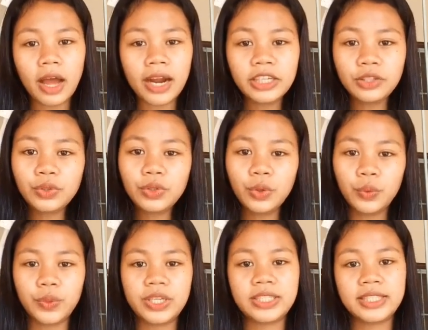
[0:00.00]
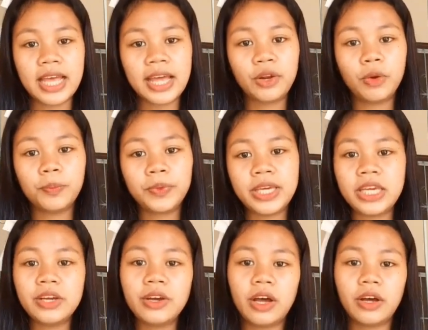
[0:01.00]
Arthur, who is son of
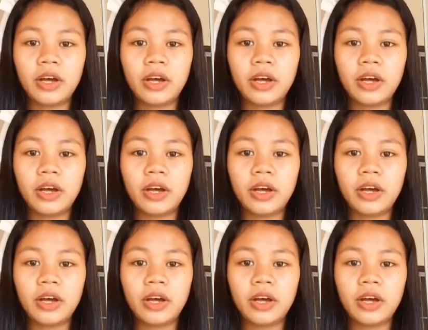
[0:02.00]
King